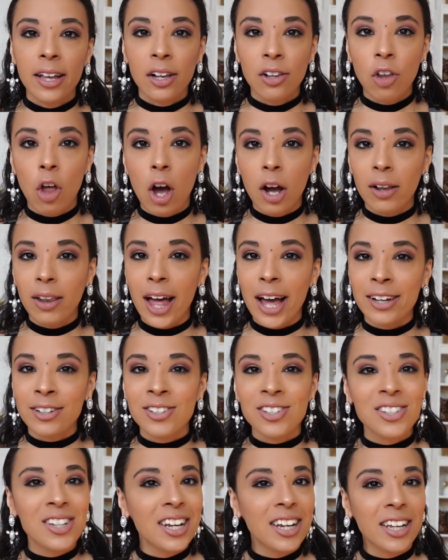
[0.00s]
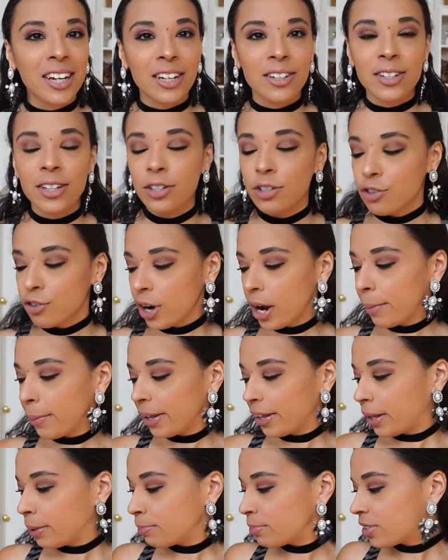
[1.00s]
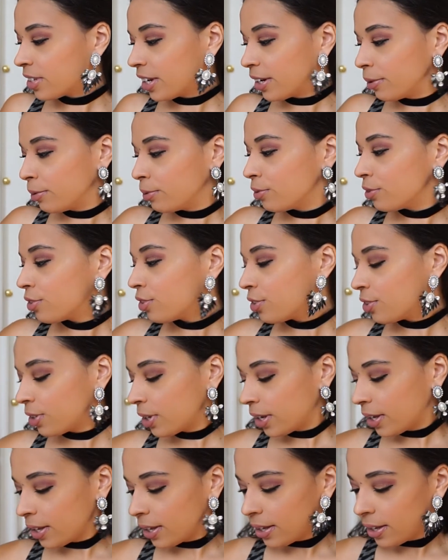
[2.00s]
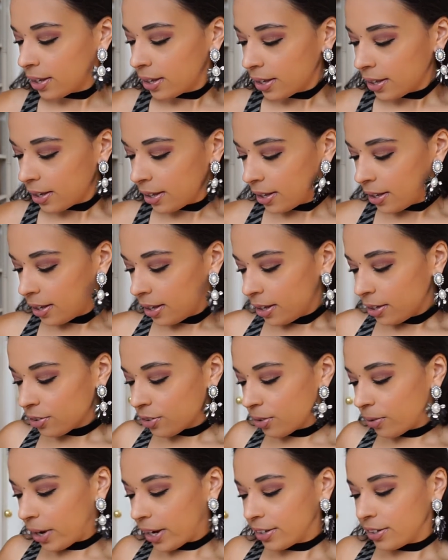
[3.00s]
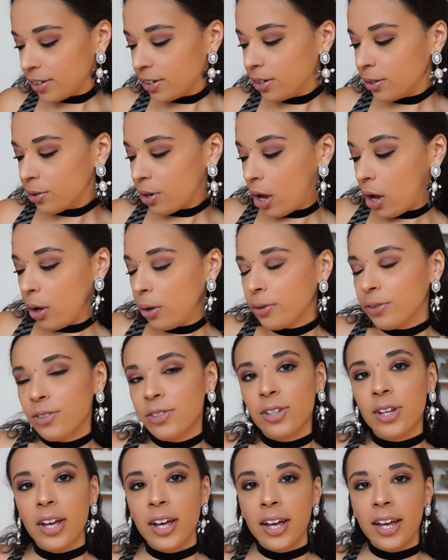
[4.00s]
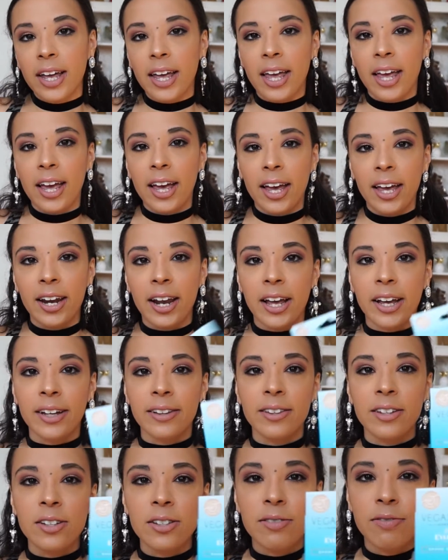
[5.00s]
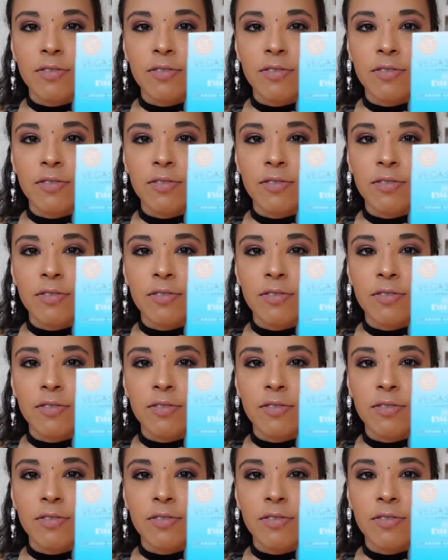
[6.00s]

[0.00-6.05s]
long lasting, and it didn't dry my lips out. So I did go to Ulta, and I got these